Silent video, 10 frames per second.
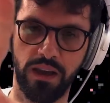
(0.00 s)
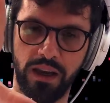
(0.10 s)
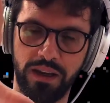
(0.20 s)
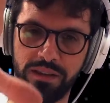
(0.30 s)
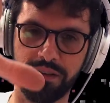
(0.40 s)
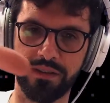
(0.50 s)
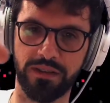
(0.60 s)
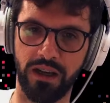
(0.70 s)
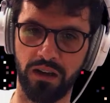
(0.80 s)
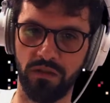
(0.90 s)
And this is
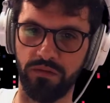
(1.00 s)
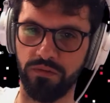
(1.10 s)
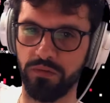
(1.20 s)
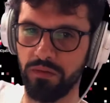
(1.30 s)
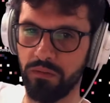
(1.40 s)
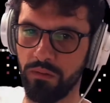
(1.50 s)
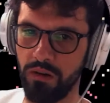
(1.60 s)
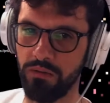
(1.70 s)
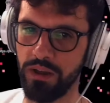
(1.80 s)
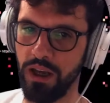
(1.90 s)
kind of
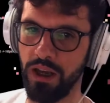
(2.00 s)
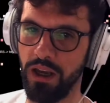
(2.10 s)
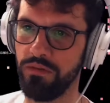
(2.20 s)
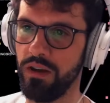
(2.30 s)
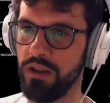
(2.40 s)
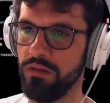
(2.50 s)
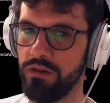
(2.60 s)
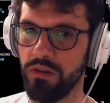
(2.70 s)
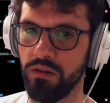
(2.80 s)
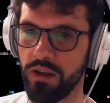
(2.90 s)
what we have, right?
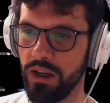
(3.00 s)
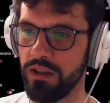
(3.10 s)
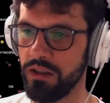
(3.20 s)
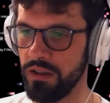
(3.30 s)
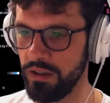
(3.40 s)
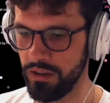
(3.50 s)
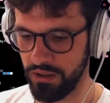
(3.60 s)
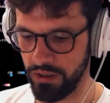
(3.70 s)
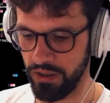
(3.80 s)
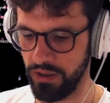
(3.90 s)
If you look at
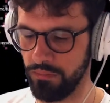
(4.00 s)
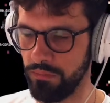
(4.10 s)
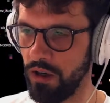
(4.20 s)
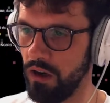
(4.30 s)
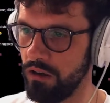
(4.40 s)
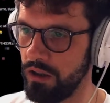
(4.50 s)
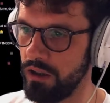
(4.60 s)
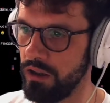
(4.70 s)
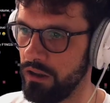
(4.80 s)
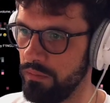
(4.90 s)

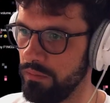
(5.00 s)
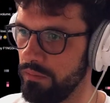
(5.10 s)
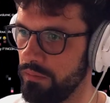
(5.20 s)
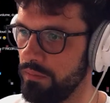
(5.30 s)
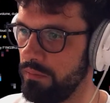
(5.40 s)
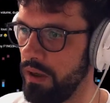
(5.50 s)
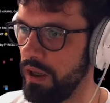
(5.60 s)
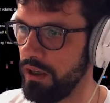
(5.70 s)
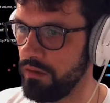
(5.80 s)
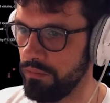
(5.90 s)
our
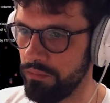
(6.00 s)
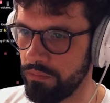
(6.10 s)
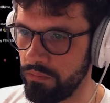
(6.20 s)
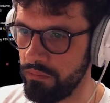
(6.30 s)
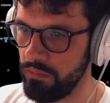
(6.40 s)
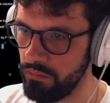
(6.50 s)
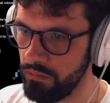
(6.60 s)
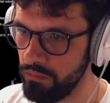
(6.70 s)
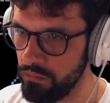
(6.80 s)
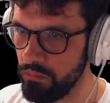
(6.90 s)
plane,
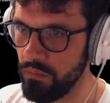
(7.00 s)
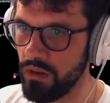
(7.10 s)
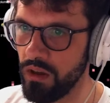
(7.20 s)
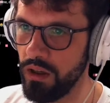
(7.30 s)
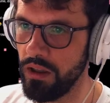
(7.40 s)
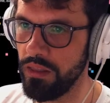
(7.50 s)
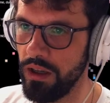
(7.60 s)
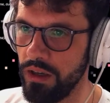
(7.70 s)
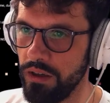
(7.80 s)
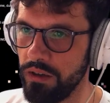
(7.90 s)

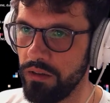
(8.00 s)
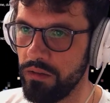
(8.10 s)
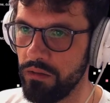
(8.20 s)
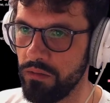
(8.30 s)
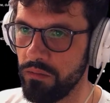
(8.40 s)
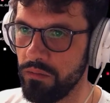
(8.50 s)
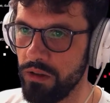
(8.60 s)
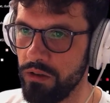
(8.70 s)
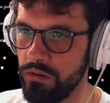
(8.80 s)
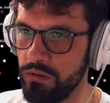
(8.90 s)
then
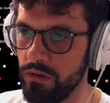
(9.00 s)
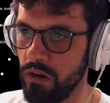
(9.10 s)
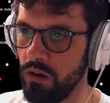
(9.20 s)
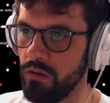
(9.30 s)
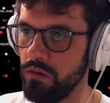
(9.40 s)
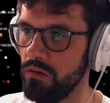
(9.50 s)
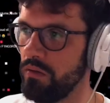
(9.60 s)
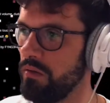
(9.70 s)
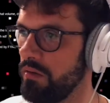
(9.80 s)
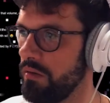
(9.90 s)
we do know
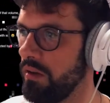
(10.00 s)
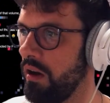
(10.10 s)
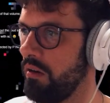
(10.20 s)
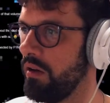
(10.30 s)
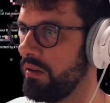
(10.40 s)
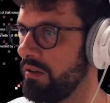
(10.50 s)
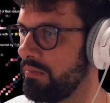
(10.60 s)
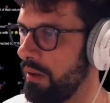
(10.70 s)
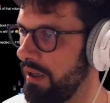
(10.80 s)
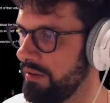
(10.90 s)
our
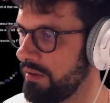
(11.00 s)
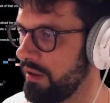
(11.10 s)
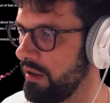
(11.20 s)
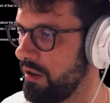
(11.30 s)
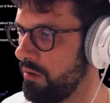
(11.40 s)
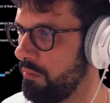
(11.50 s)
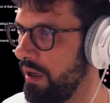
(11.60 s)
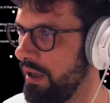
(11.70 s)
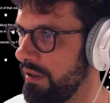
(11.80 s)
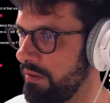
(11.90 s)
displaced
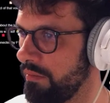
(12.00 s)
plane.